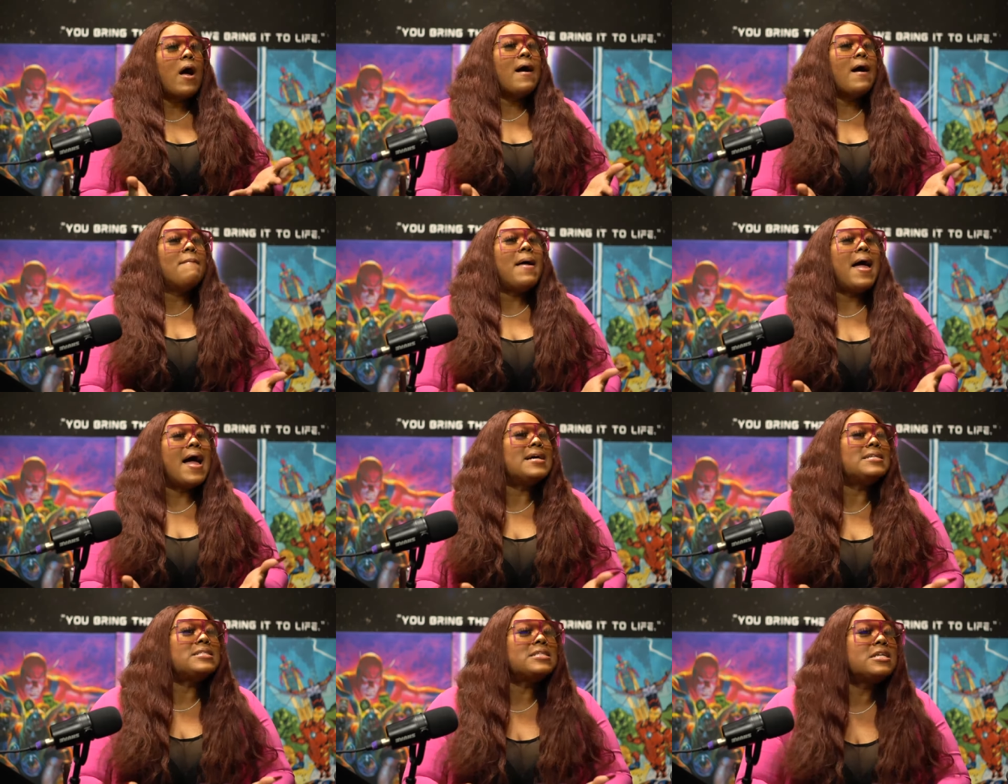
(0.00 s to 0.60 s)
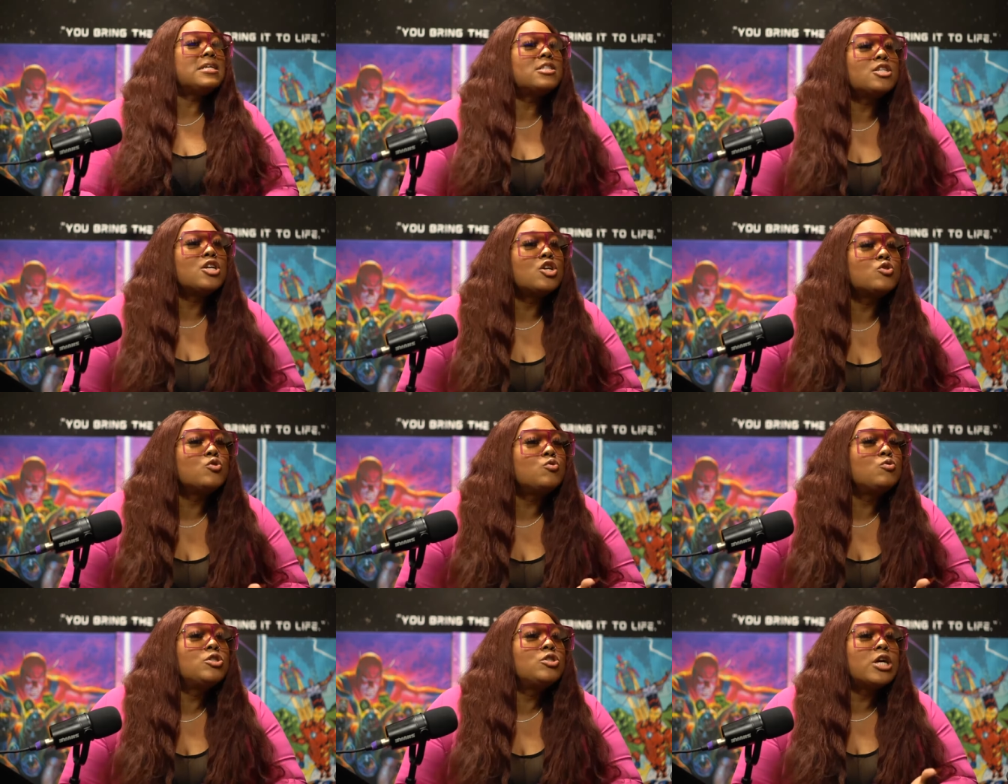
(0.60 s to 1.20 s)
I'm asking is
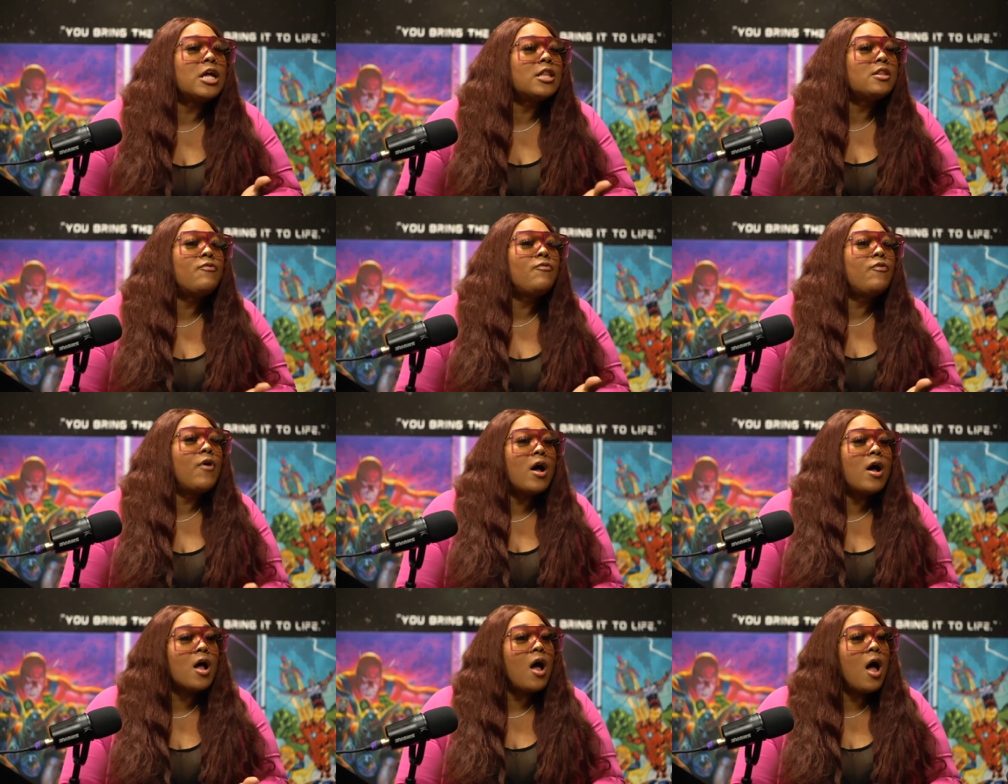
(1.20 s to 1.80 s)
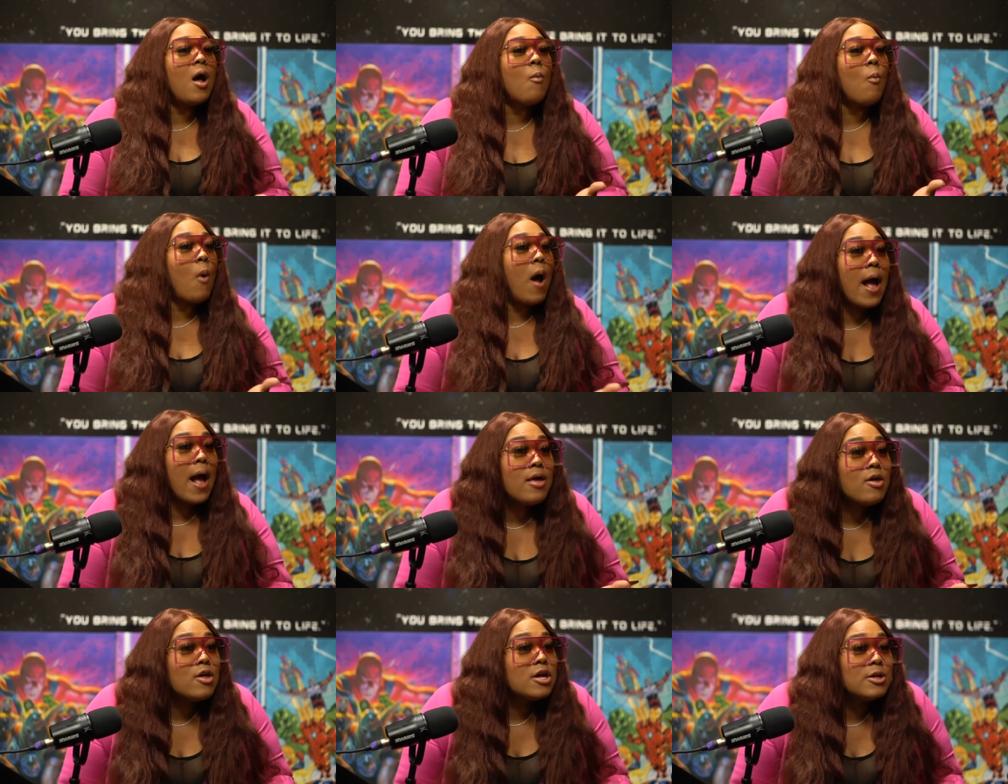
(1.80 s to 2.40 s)
because shut the fuck up.
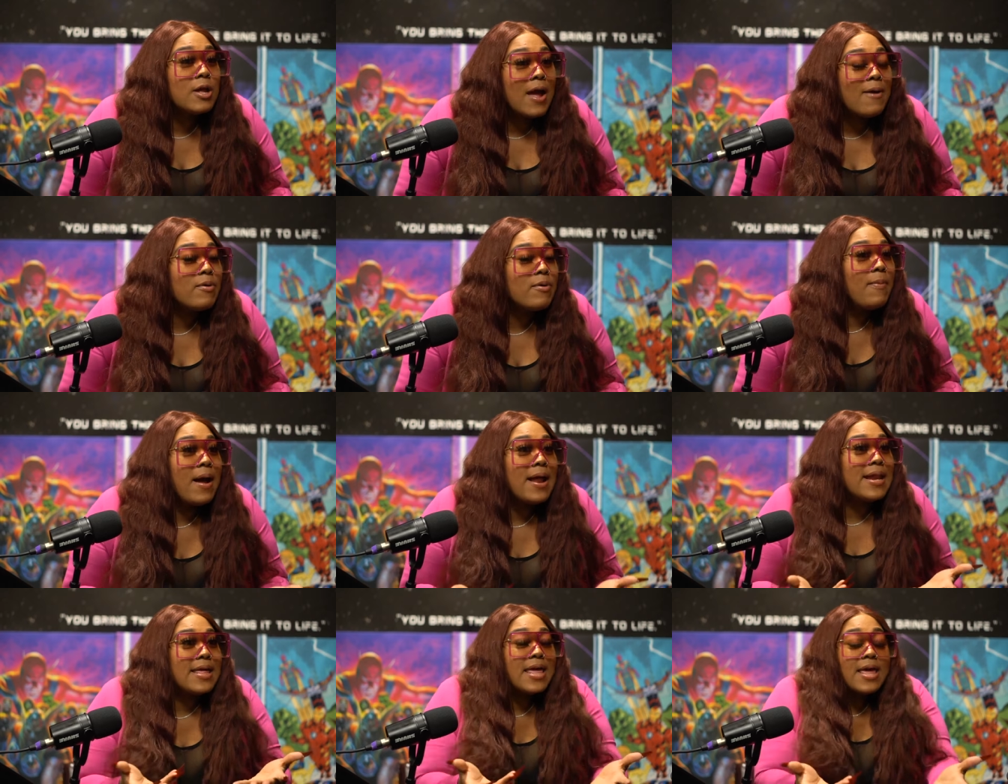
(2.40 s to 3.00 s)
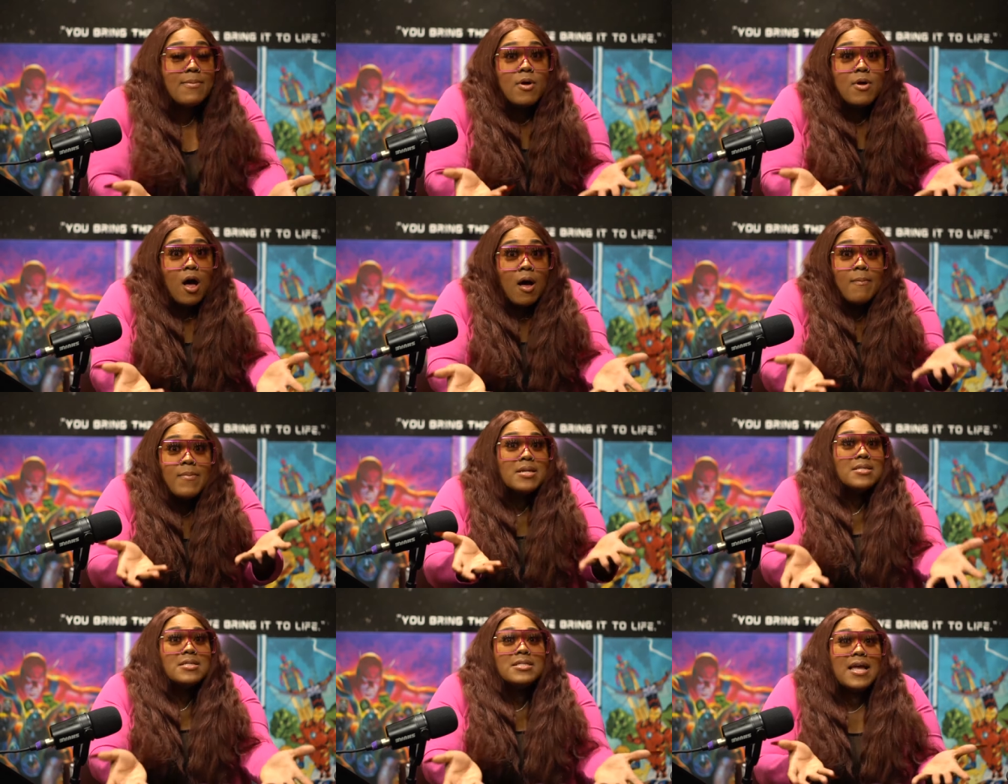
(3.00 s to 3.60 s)
Why are you everybody keep
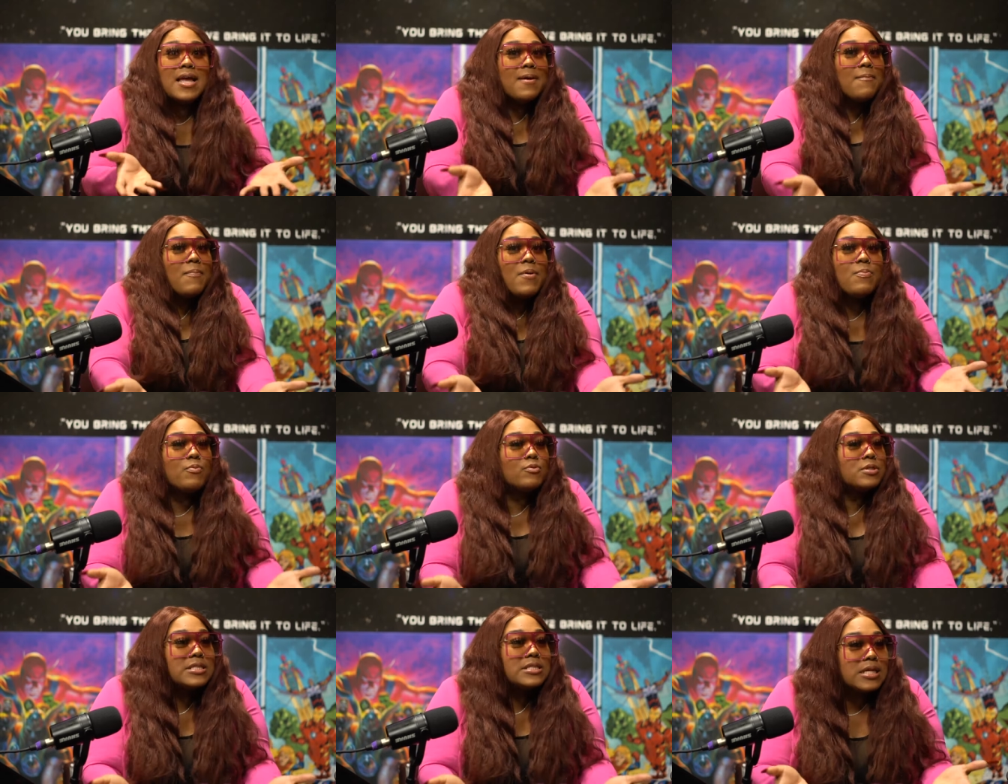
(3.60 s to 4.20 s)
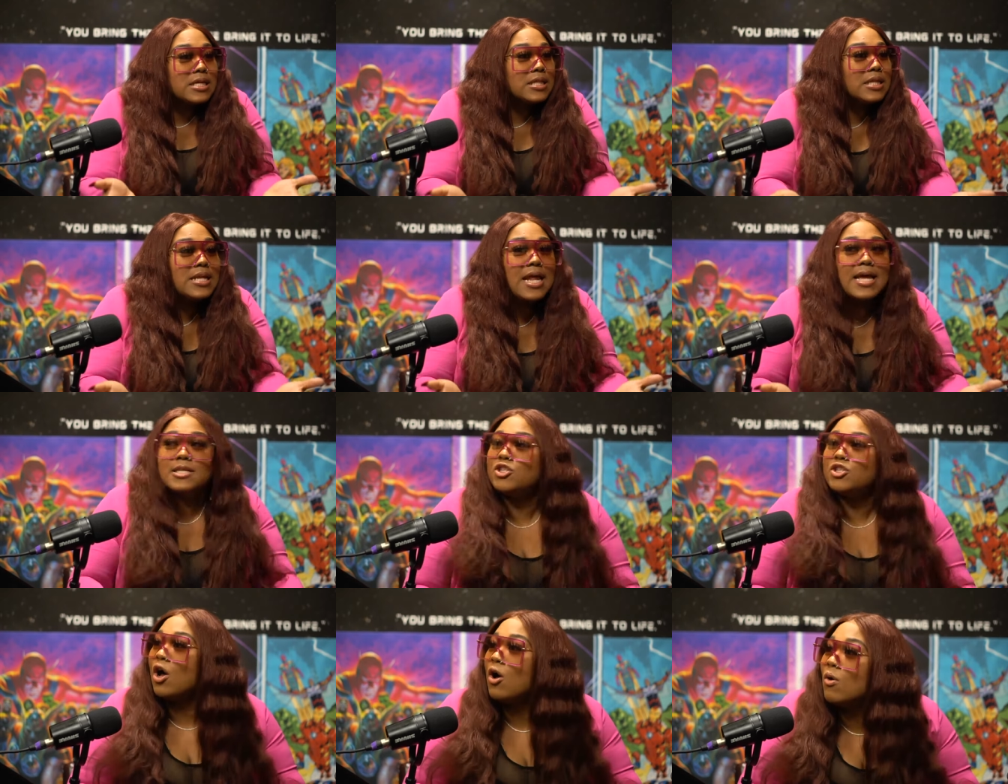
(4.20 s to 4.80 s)
coming and saying people yeah. stealing
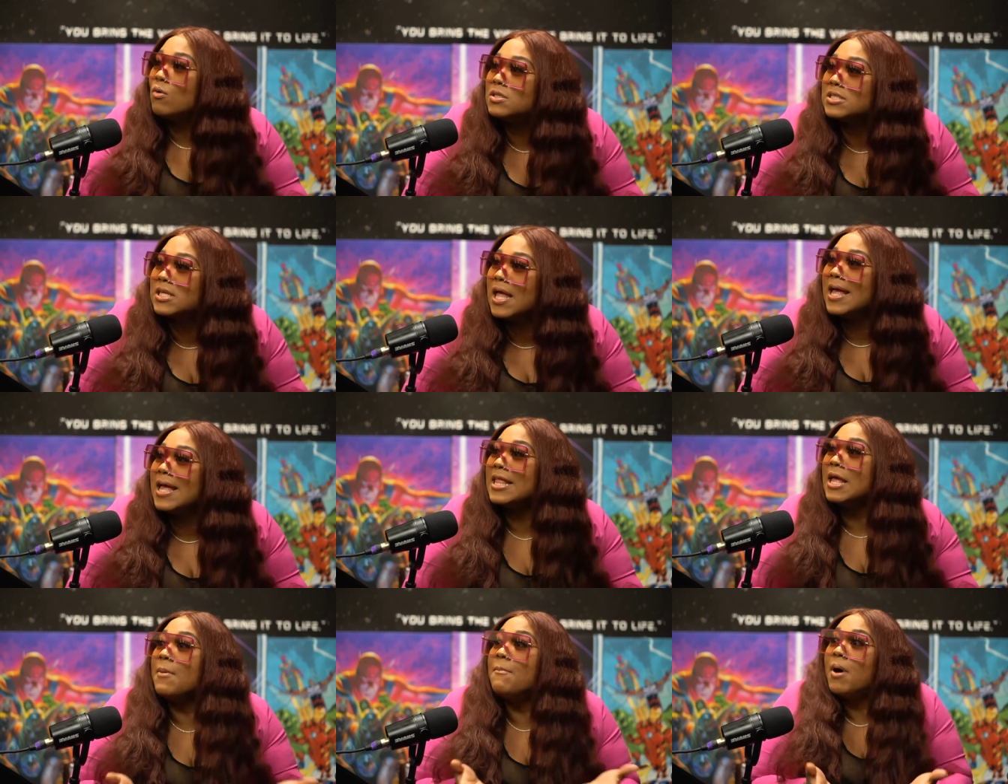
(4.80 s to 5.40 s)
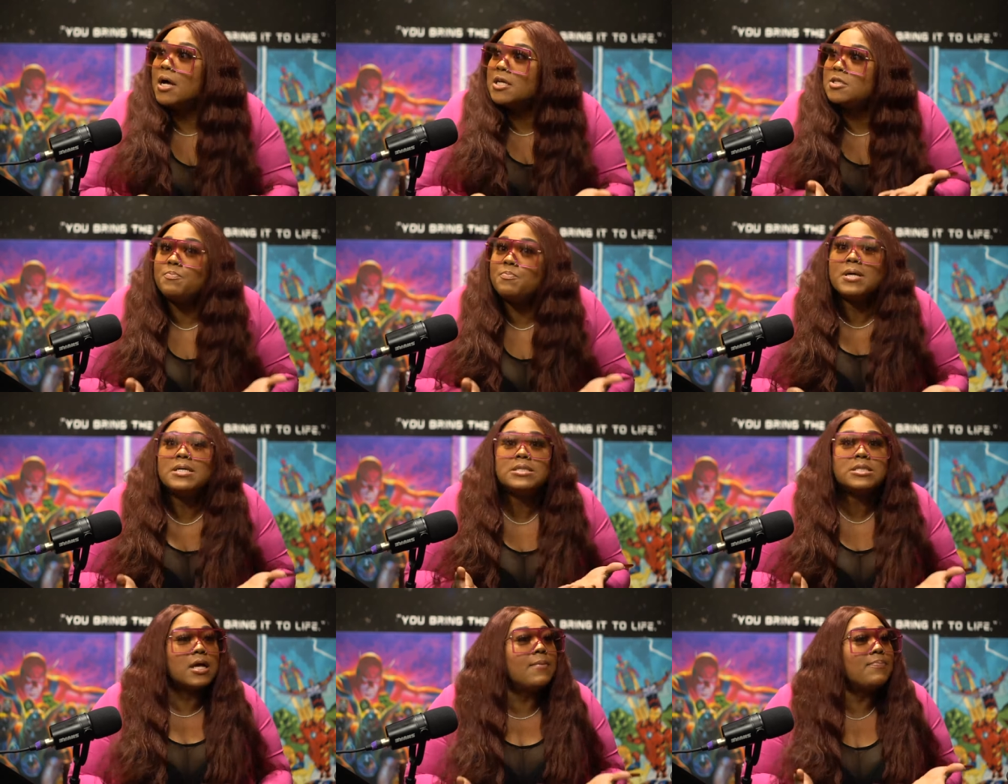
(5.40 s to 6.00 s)
their jokes? Like it must
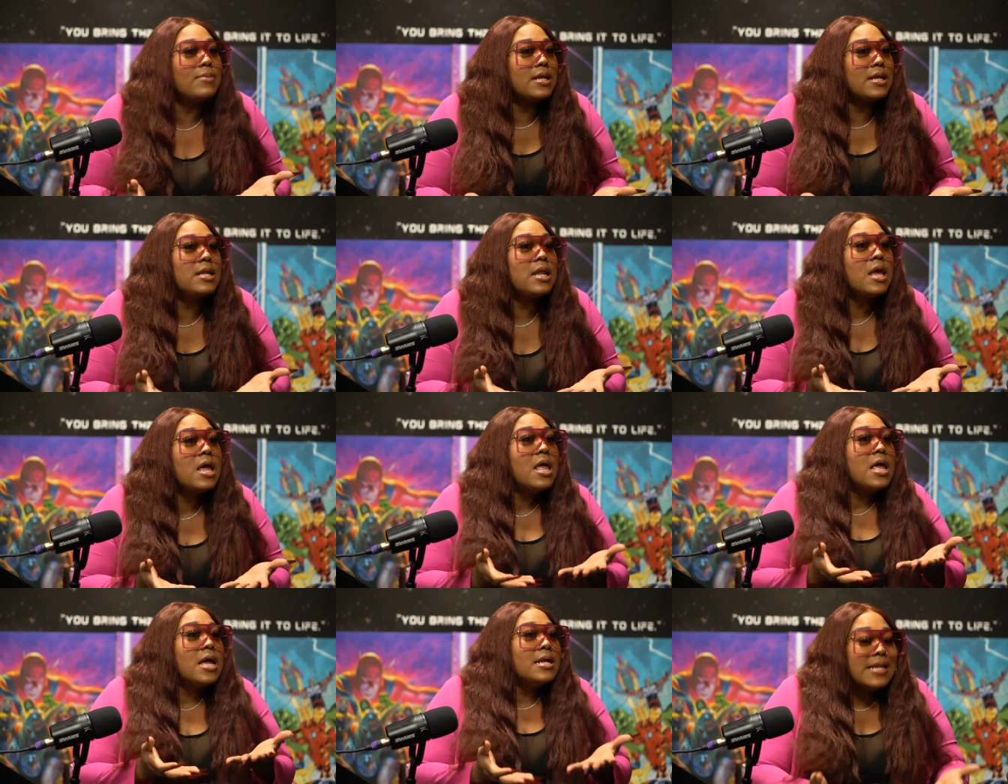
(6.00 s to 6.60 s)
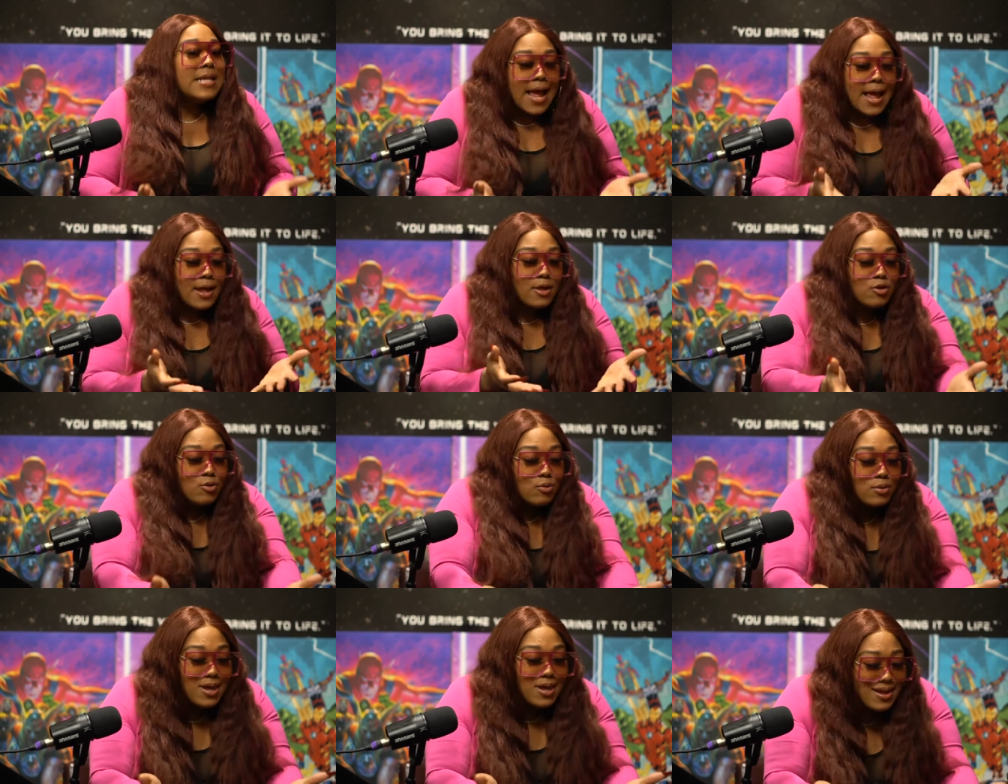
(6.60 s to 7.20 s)
be mm. something that
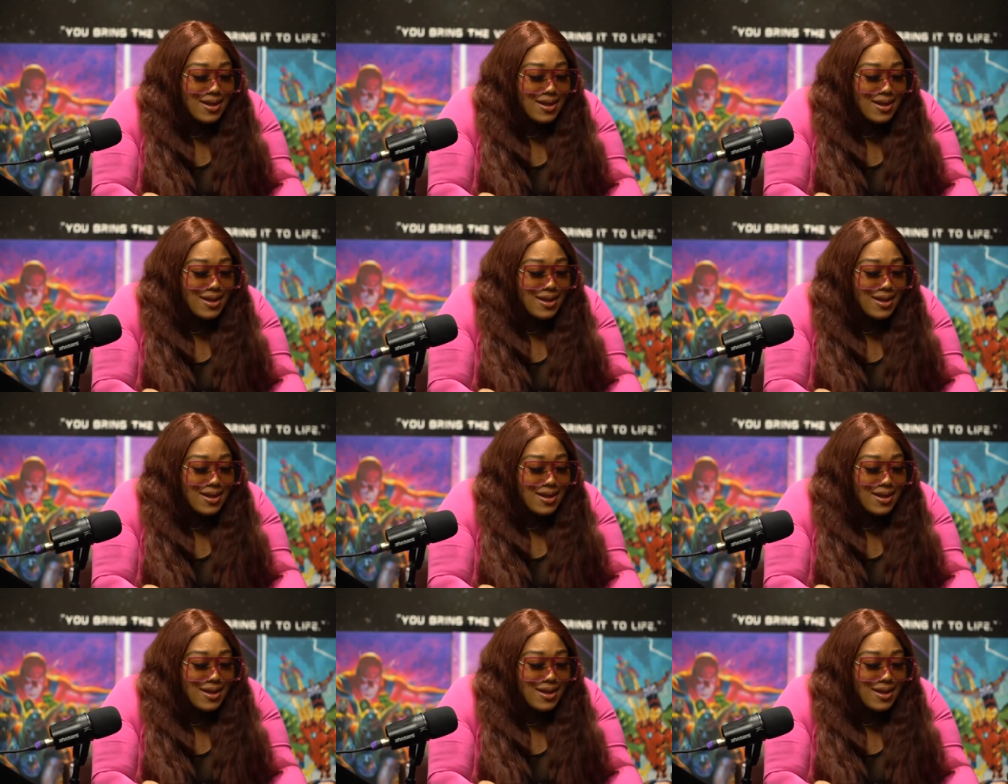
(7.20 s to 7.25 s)
you can,